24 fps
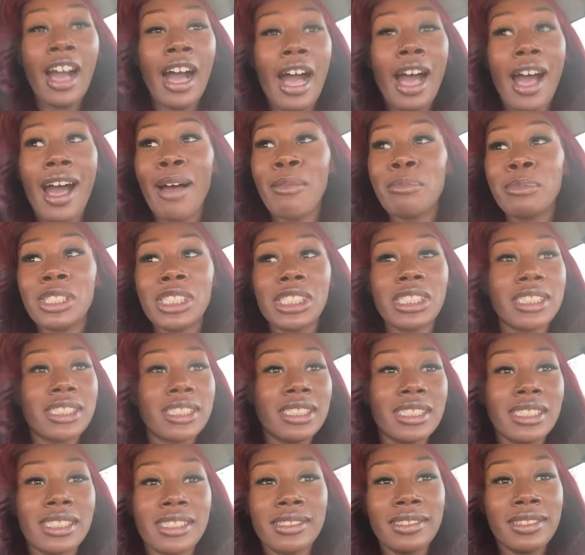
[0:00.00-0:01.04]
I'm just
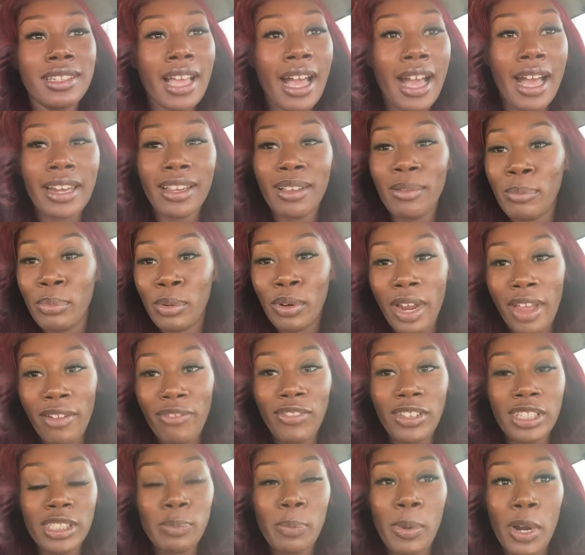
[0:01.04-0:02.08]
not a
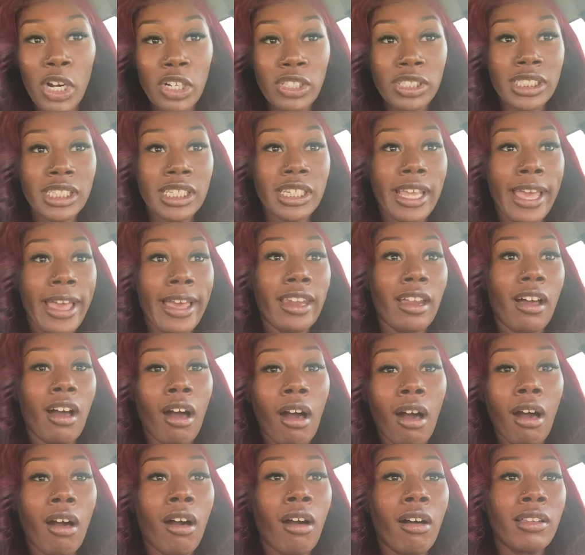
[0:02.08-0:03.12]
breakfast person at
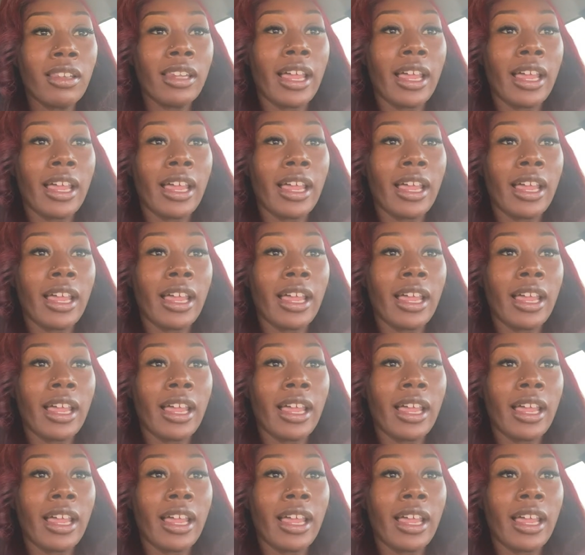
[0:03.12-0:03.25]
all.